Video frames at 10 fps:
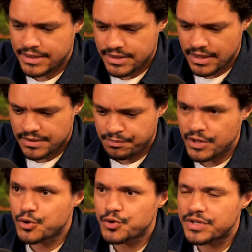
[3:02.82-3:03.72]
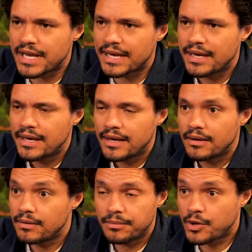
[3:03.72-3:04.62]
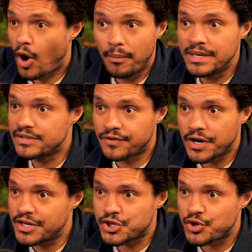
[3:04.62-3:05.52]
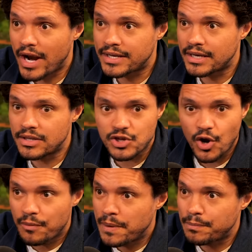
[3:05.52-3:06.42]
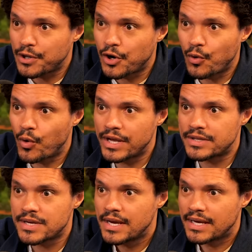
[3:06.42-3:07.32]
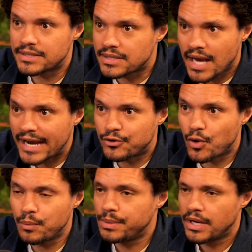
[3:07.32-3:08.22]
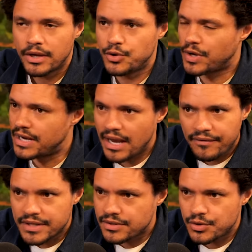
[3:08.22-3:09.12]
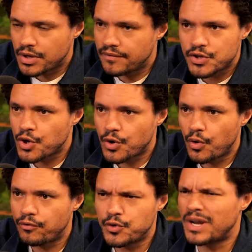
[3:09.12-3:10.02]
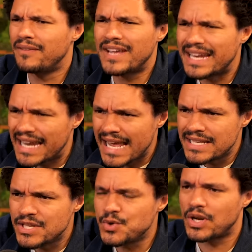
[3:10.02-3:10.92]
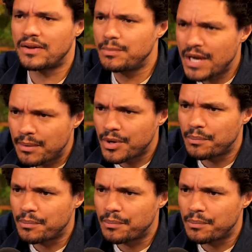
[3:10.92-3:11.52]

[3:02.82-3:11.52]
it's it's but it's also it's like comedy is very distracting. There's a lot of people in an audience. It's a tightrope. You can never you can never turn off. You can never get lazy. You can never become